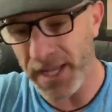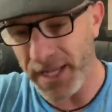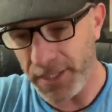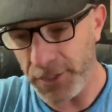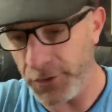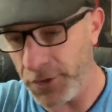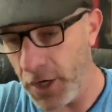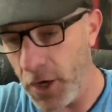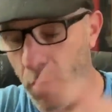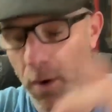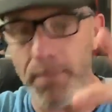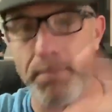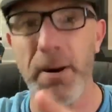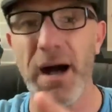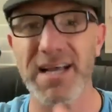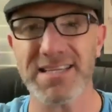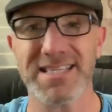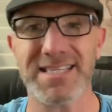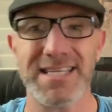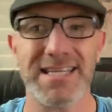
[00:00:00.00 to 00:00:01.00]
you know, a
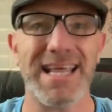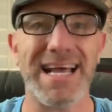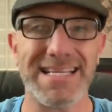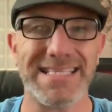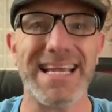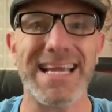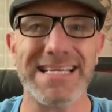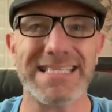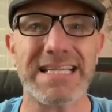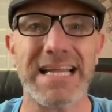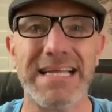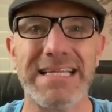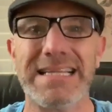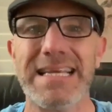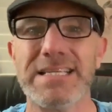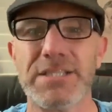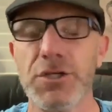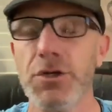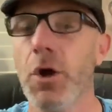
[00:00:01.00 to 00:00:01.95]
pasta that tastes like this.